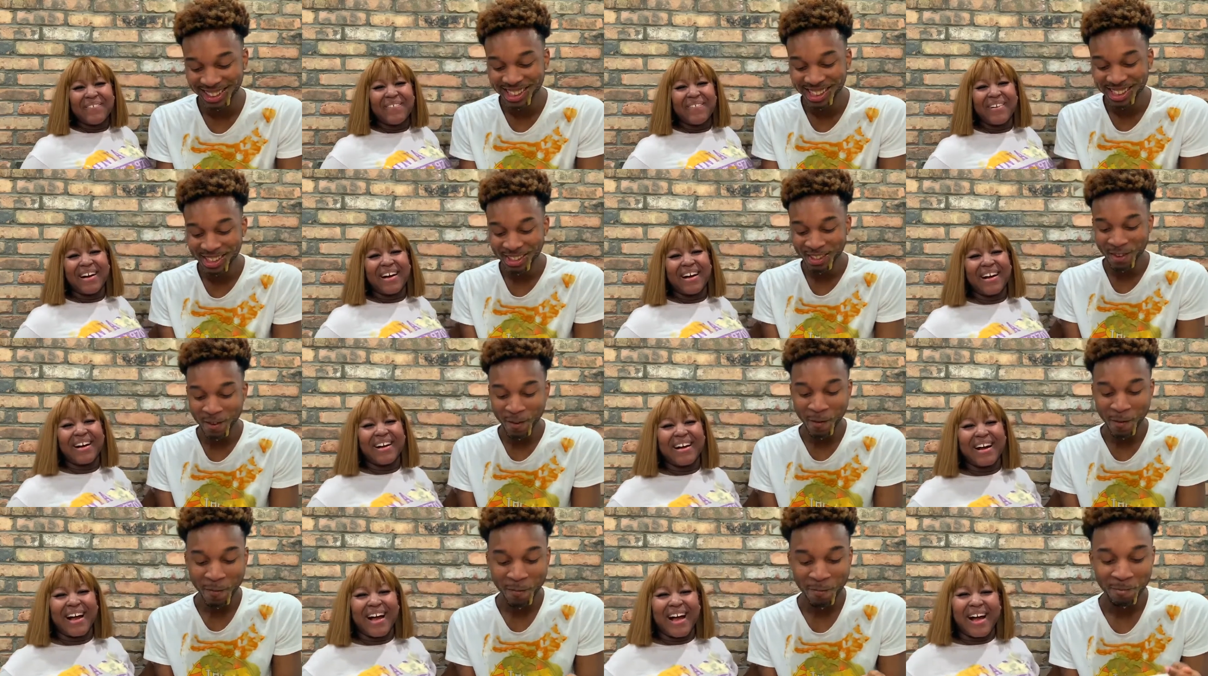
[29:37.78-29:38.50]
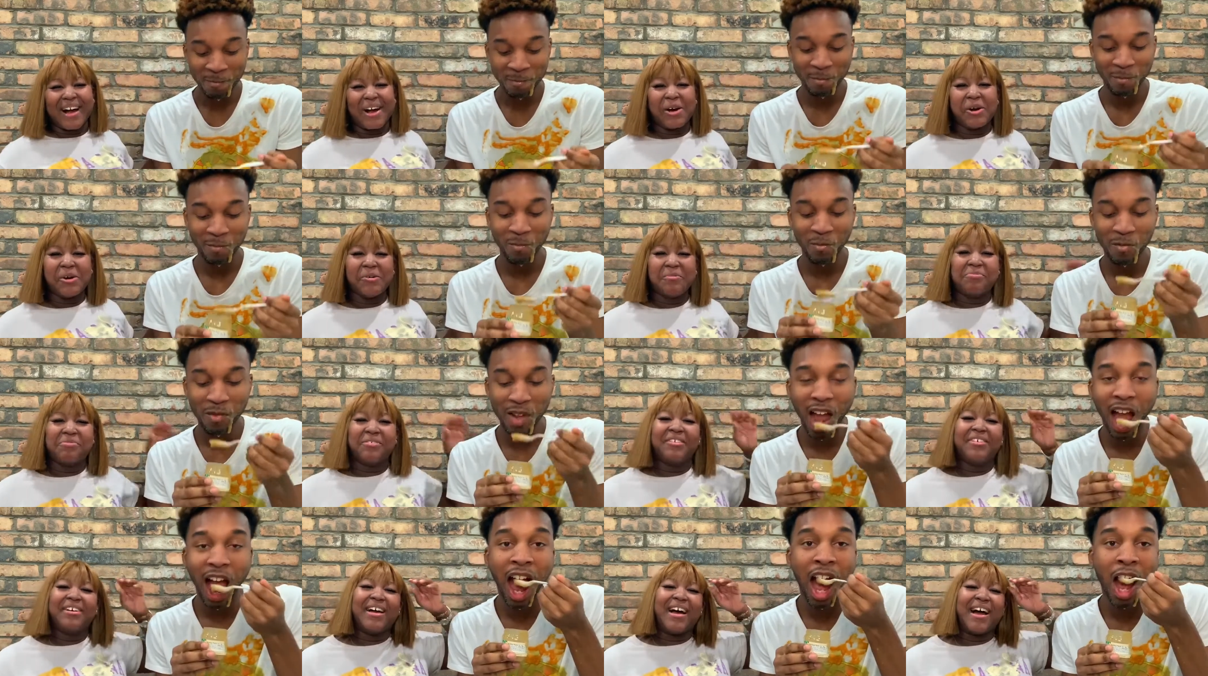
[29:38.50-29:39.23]
Speaker 1: well, I
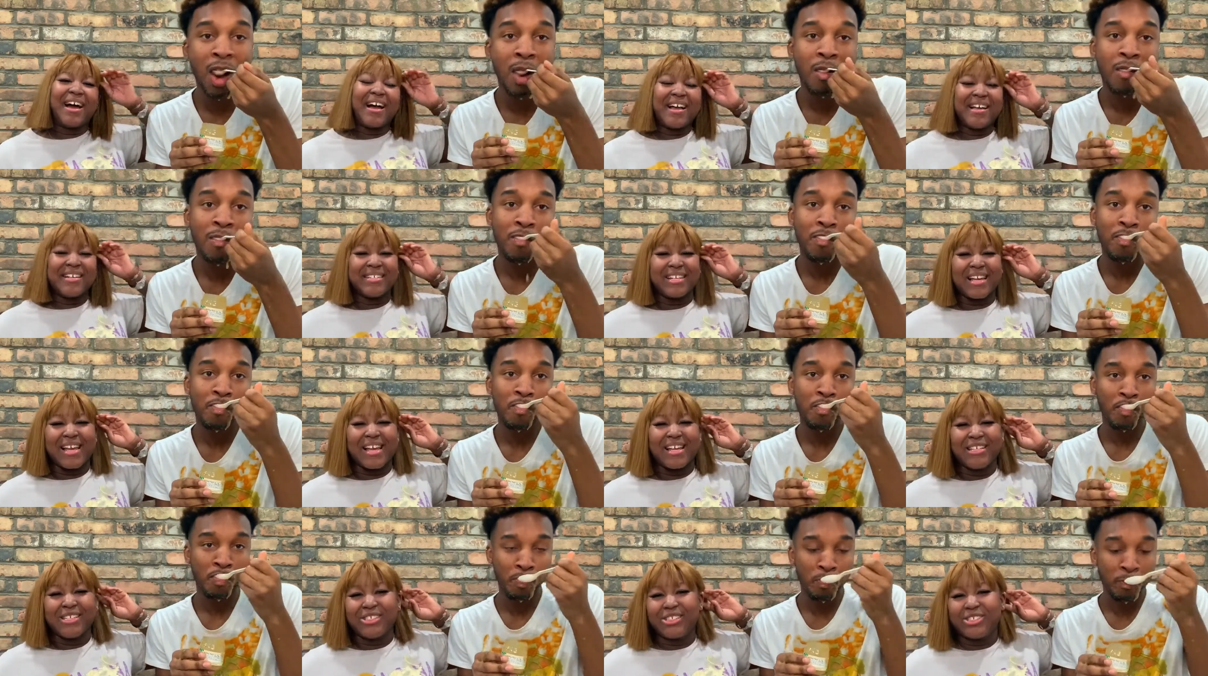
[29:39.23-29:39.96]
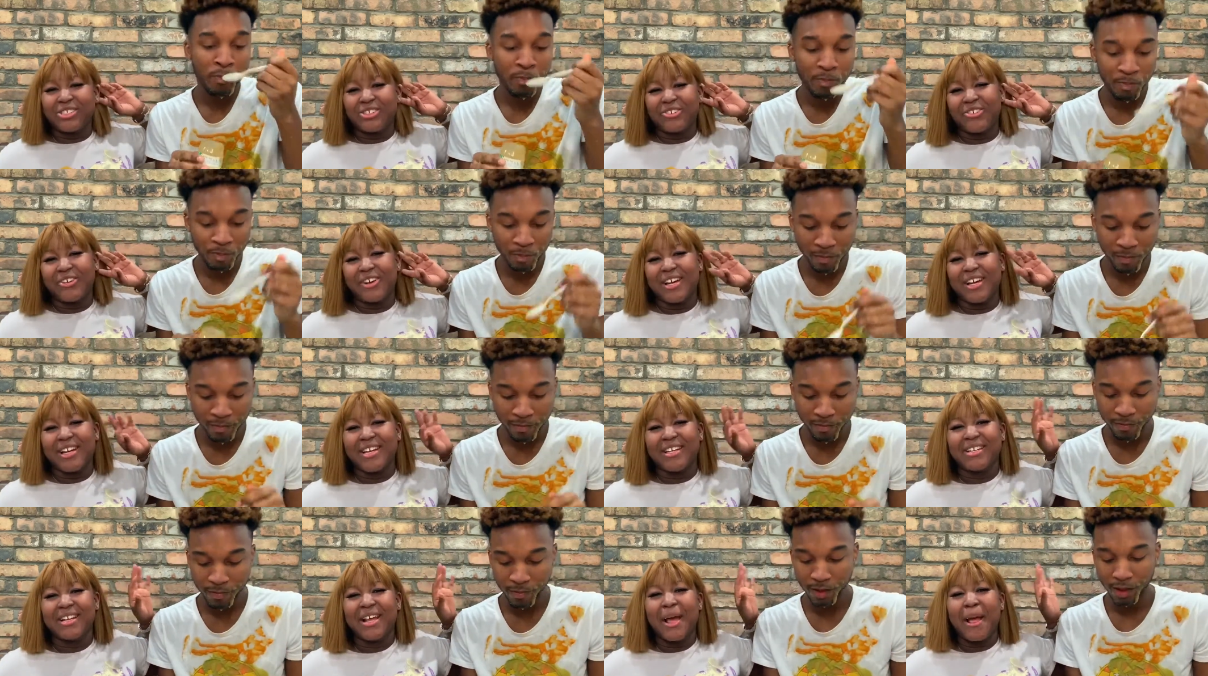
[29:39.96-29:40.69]
hope you guys
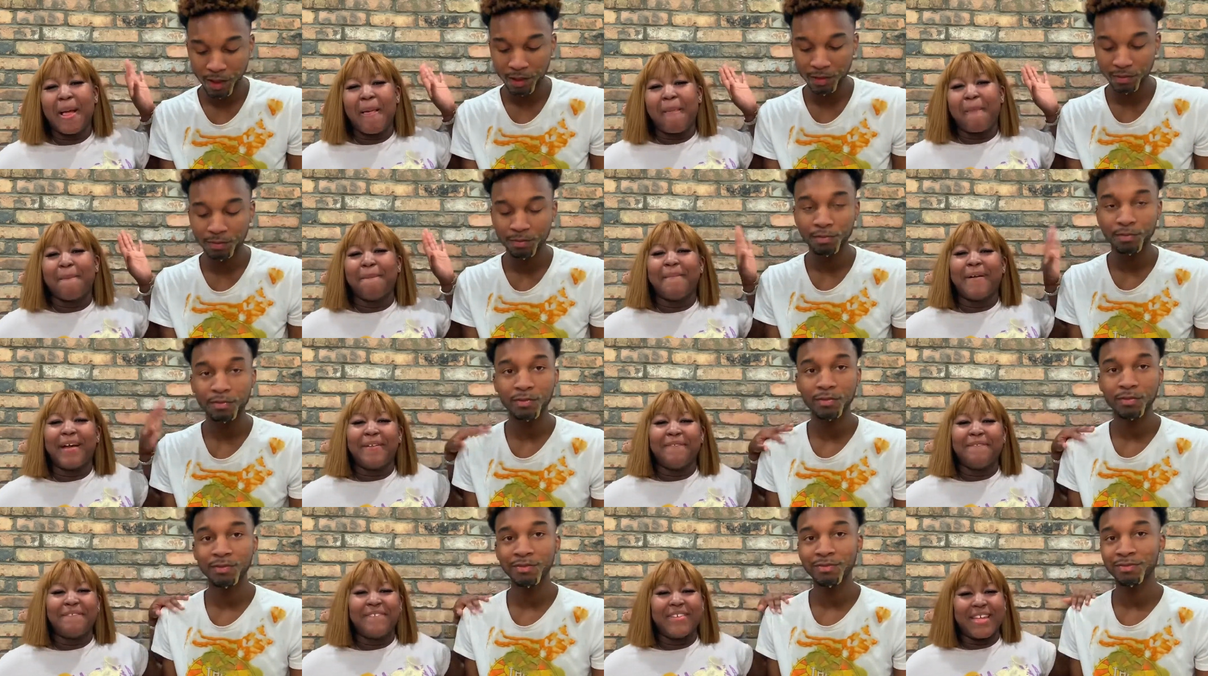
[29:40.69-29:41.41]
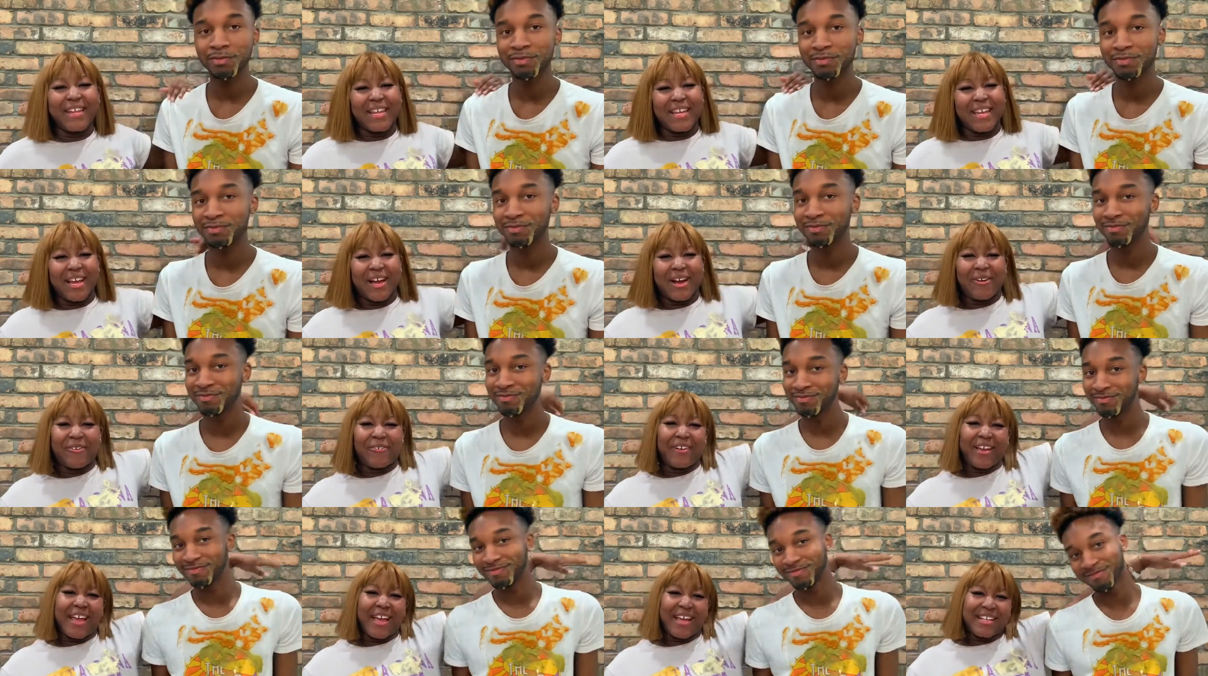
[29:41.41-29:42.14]
enjoyed my
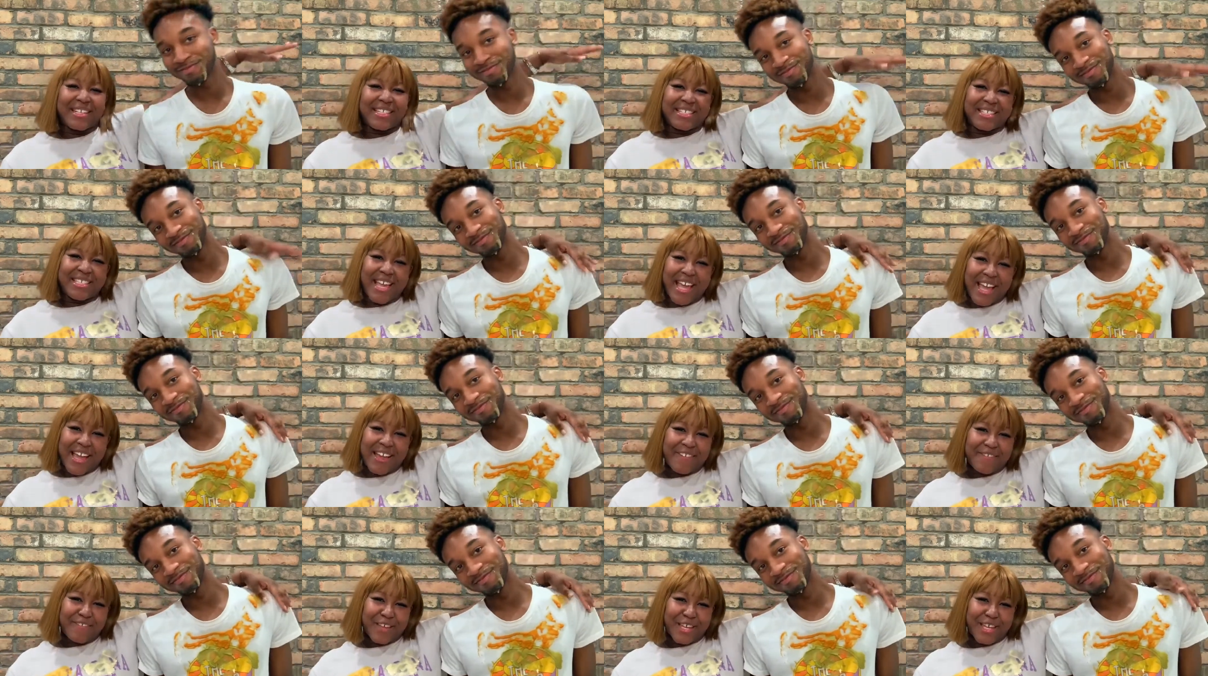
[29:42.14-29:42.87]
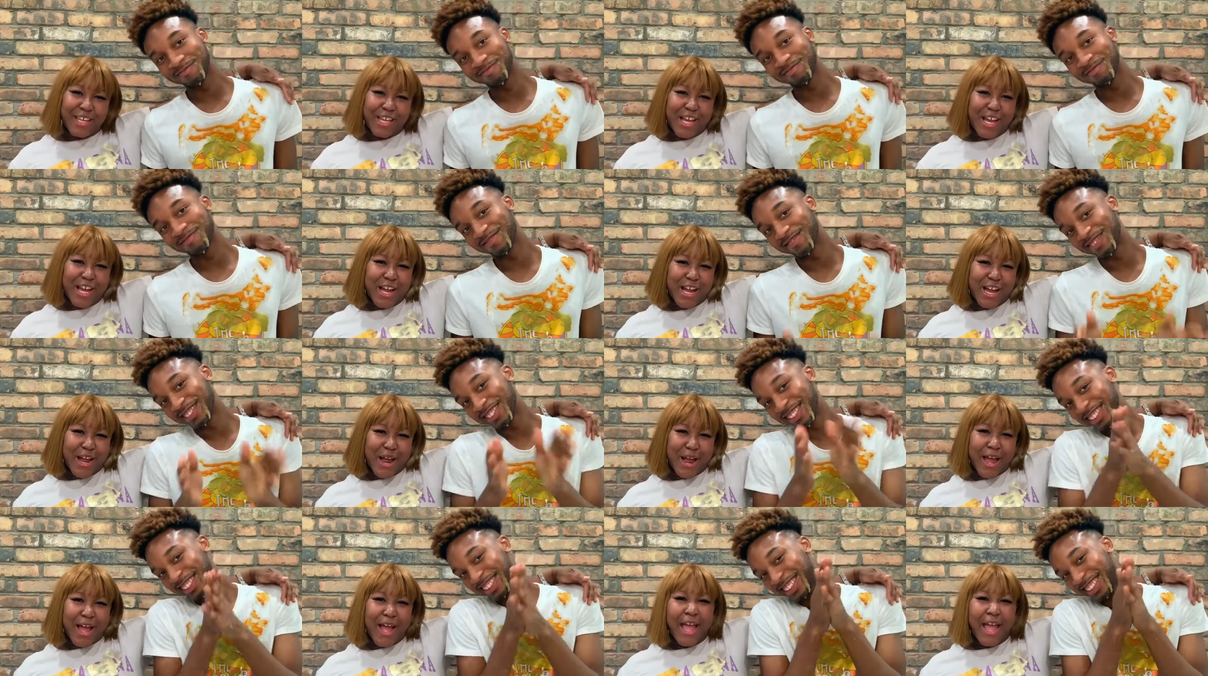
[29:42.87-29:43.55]
video with Xavier.